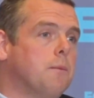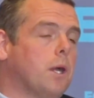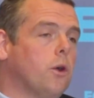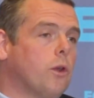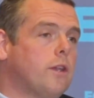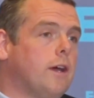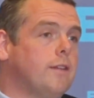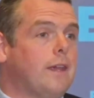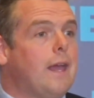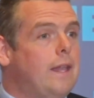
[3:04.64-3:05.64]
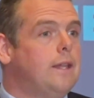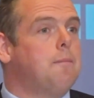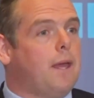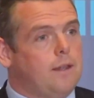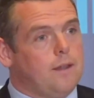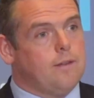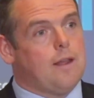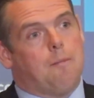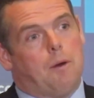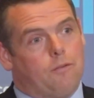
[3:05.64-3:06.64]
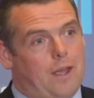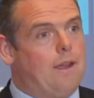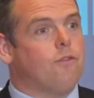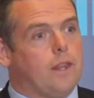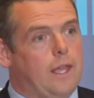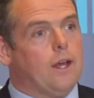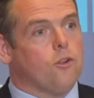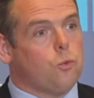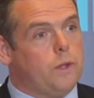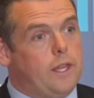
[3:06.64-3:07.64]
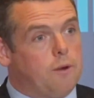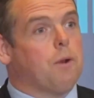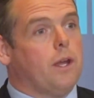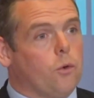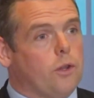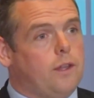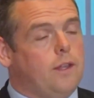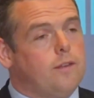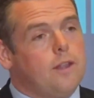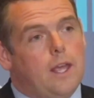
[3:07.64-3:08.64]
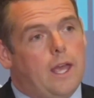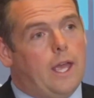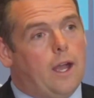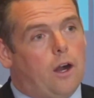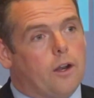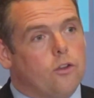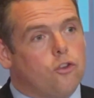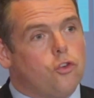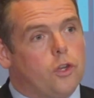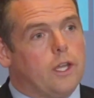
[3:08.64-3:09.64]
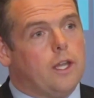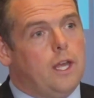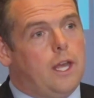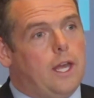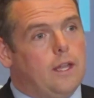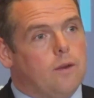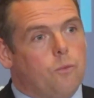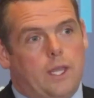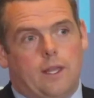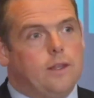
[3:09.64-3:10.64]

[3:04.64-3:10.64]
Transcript: are prioritising independence above everything else when their priorities uh, are ensuring that we can